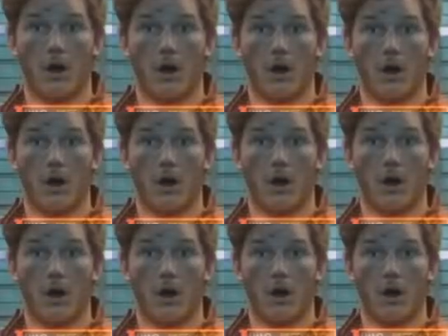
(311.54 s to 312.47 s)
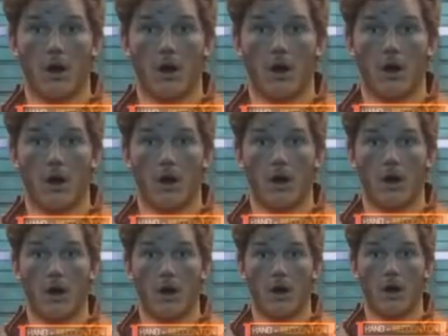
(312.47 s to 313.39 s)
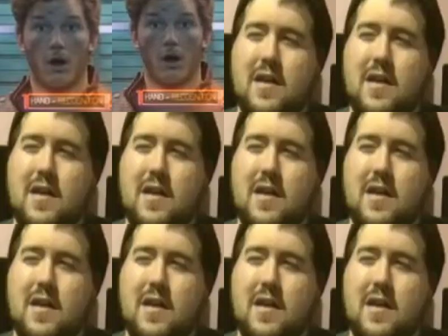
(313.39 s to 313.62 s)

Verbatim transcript: to wisecracking.